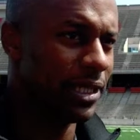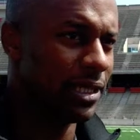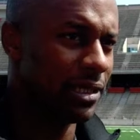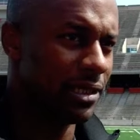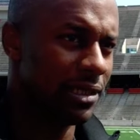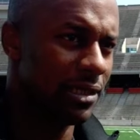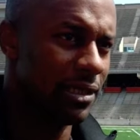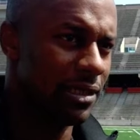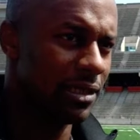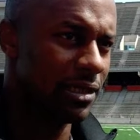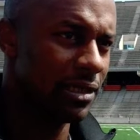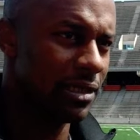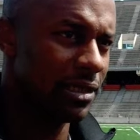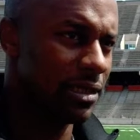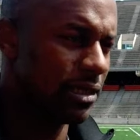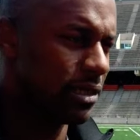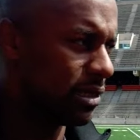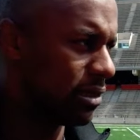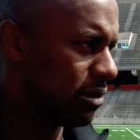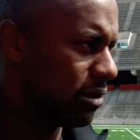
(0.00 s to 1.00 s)

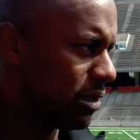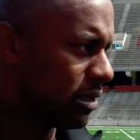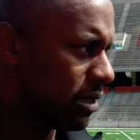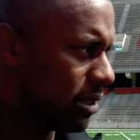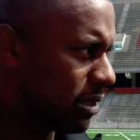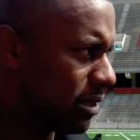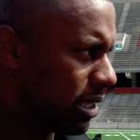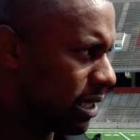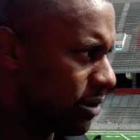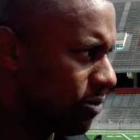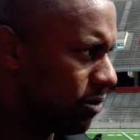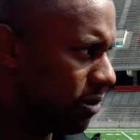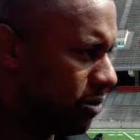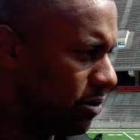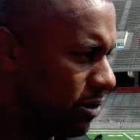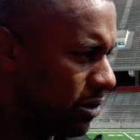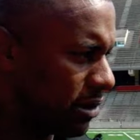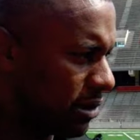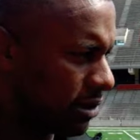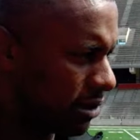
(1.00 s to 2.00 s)
You know, and that's what we
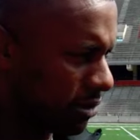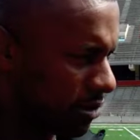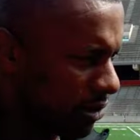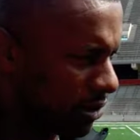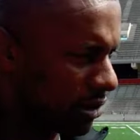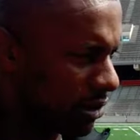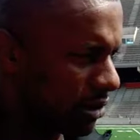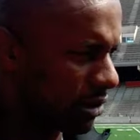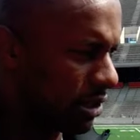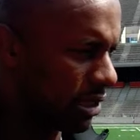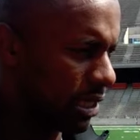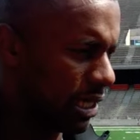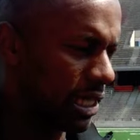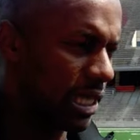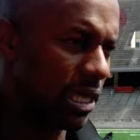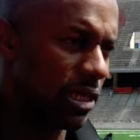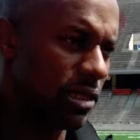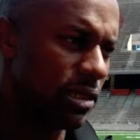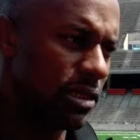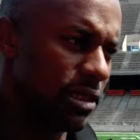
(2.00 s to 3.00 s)
want to get
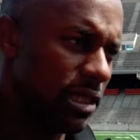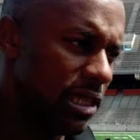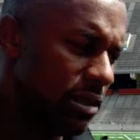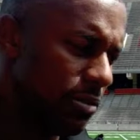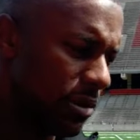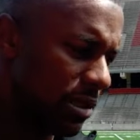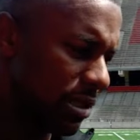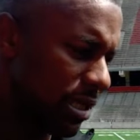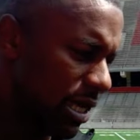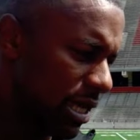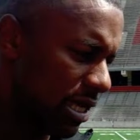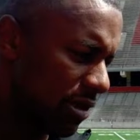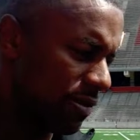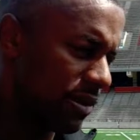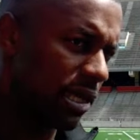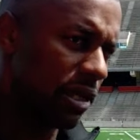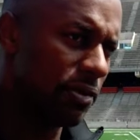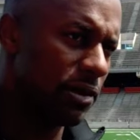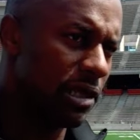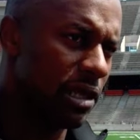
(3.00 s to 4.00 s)
out of this team, is that every
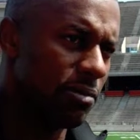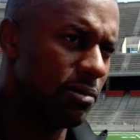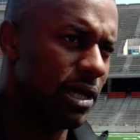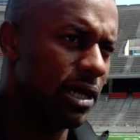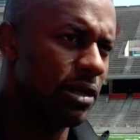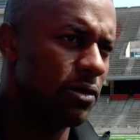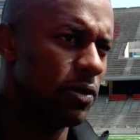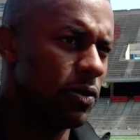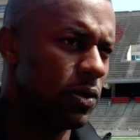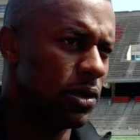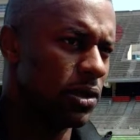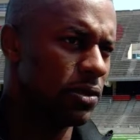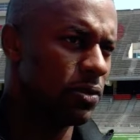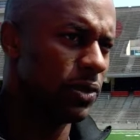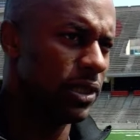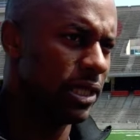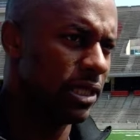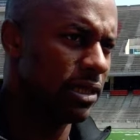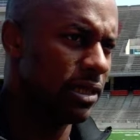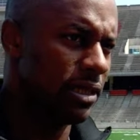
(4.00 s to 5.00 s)
day we come out here, we want to
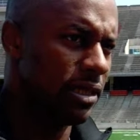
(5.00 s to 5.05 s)
win.